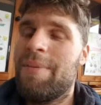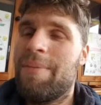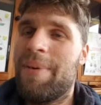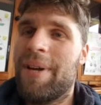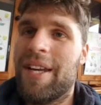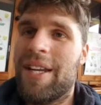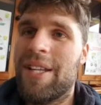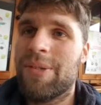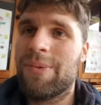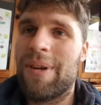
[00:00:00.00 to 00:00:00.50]
in the
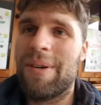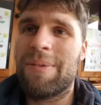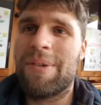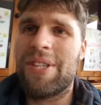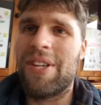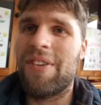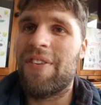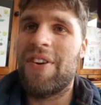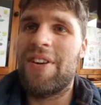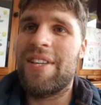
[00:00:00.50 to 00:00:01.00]
beginners one
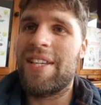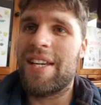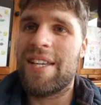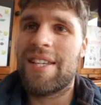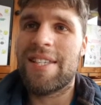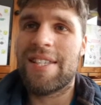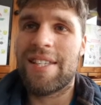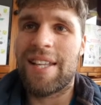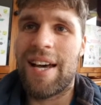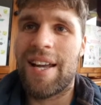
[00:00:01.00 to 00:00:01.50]
because I've only
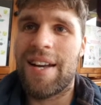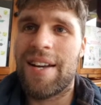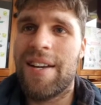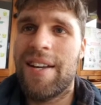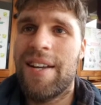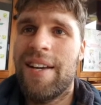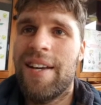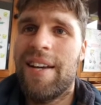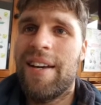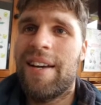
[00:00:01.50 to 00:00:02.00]
just
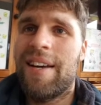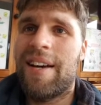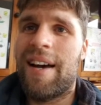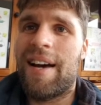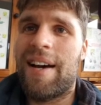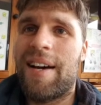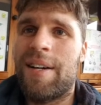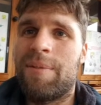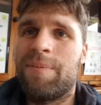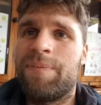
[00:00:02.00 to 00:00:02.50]
started.
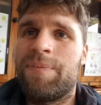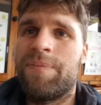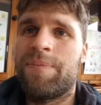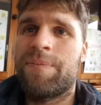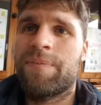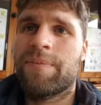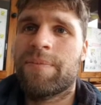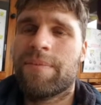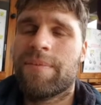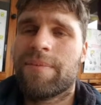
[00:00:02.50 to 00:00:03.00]

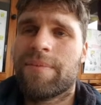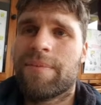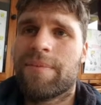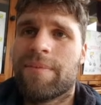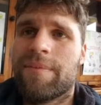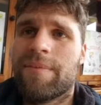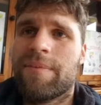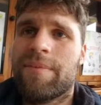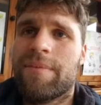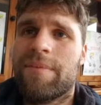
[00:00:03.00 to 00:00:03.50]
Um,
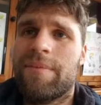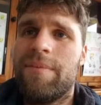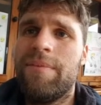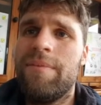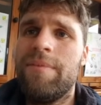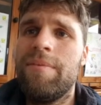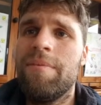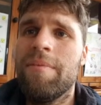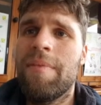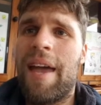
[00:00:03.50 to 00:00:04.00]

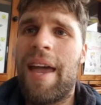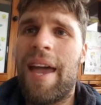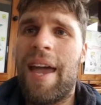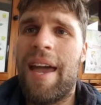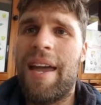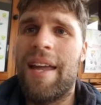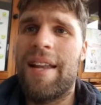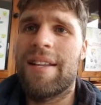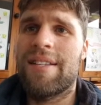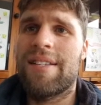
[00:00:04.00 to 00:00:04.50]

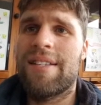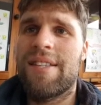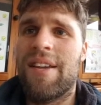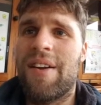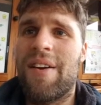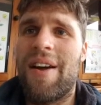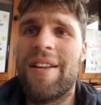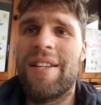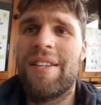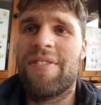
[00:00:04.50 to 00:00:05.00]
and
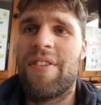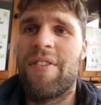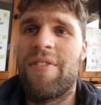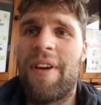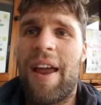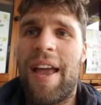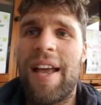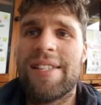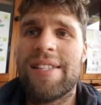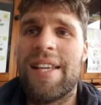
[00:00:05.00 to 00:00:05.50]
there are different
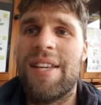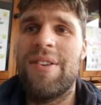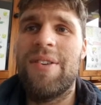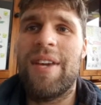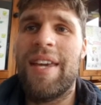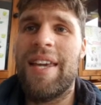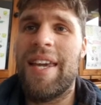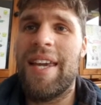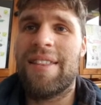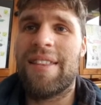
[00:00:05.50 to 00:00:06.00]
ranks, and you
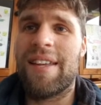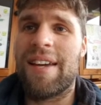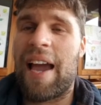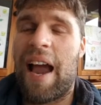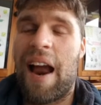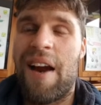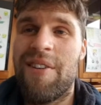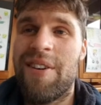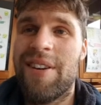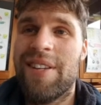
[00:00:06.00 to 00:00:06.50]
can get the
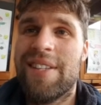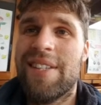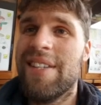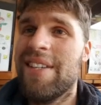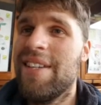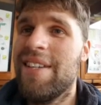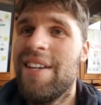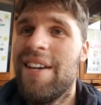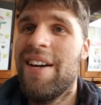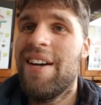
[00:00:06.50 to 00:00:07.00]

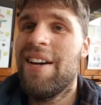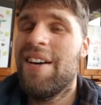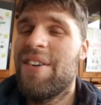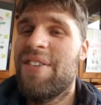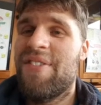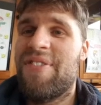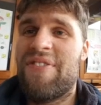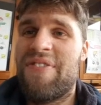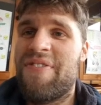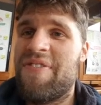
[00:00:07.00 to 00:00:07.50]
currency
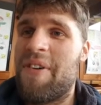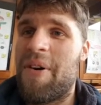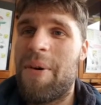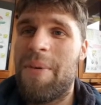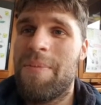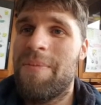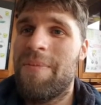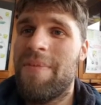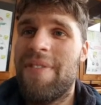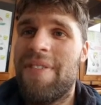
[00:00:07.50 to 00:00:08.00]

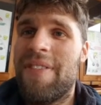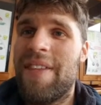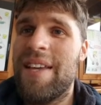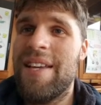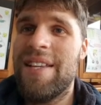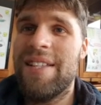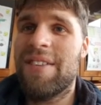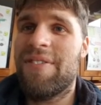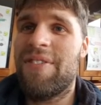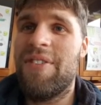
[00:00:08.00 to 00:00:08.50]
from
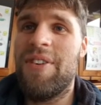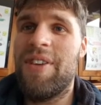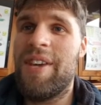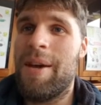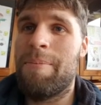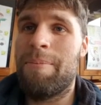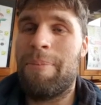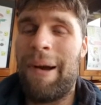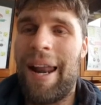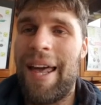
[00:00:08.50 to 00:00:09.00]
these if you
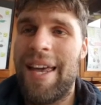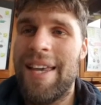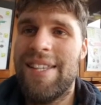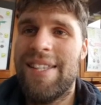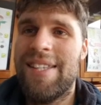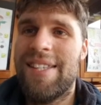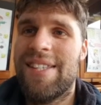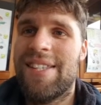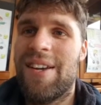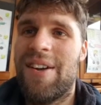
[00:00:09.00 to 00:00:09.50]
can
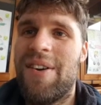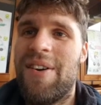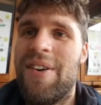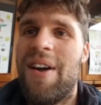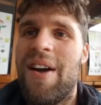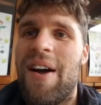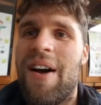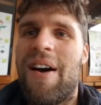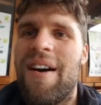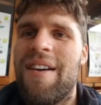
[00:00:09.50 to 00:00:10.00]
place. So
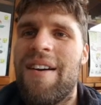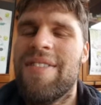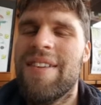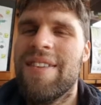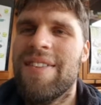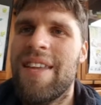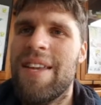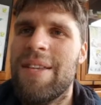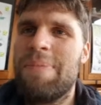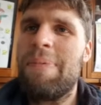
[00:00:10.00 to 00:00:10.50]
I
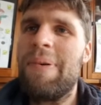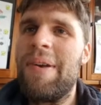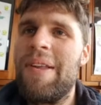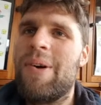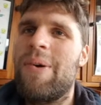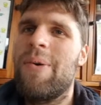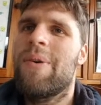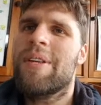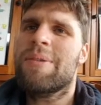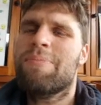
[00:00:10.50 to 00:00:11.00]
think that's pretty
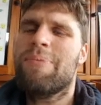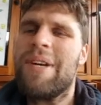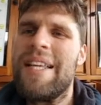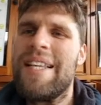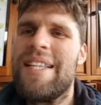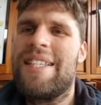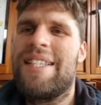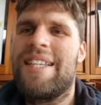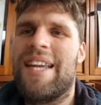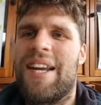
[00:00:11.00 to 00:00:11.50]
cool. It's
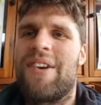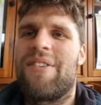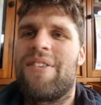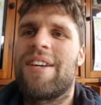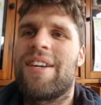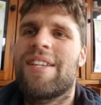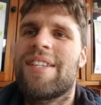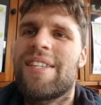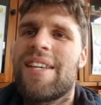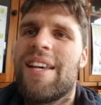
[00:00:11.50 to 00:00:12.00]
pretty
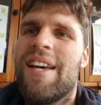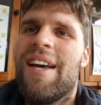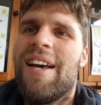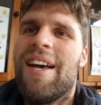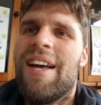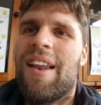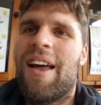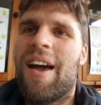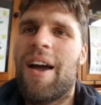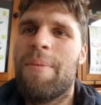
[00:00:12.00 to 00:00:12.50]
generous.
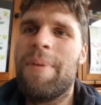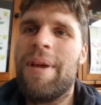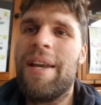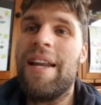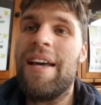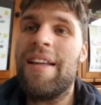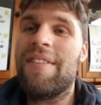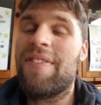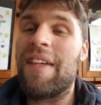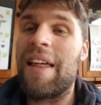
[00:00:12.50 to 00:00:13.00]
Like I mean,
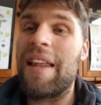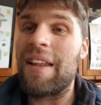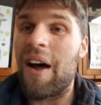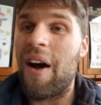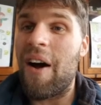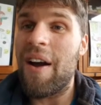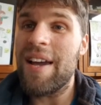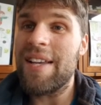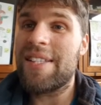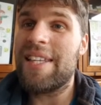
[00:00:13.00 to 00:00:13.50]
at the
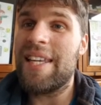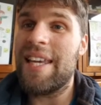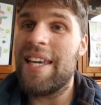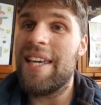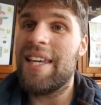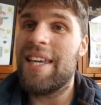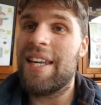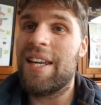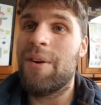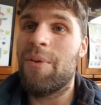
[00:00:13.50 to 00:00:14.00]
highest
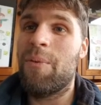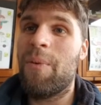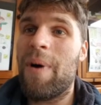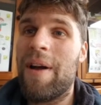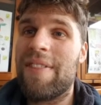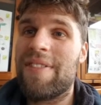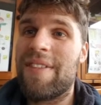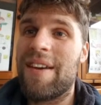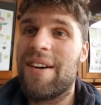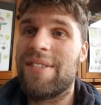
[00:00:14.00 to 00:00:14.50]
tier getting
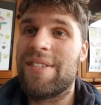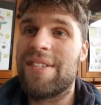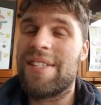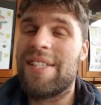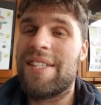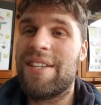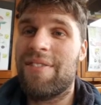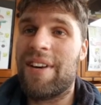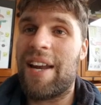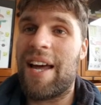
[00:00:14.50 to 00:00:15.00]

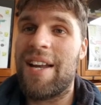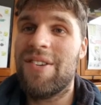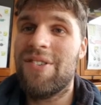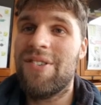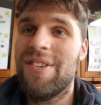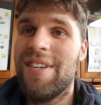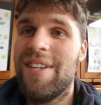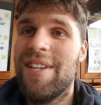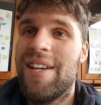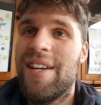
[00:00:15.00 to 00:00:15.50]

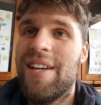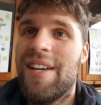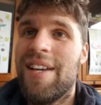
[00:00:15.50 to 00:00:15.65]
1,700